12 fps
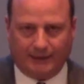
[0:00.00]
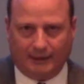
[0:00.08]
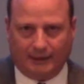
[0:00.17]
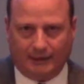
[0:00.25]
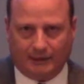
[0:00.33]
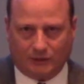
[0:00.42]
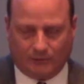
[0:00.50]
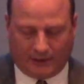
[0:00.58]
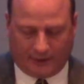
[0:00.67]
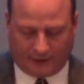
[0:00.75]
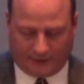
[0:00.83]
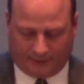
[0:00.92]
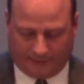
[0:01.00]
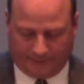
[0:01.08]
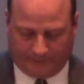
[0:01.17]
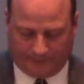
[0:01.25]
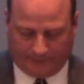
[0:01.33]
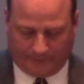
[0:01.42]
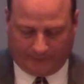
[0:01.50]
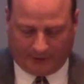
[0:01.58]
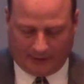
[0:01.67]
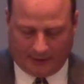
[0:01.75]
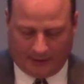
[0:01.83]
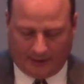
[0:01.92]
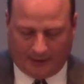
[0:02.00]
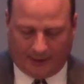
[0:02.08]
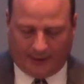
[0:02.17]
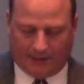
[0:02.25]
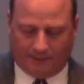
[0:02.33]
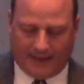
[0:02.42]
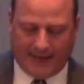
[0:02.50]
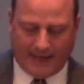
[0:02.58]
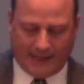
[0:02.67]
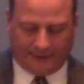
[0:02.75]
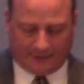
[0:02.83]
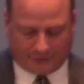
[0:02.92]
any expression. In man, the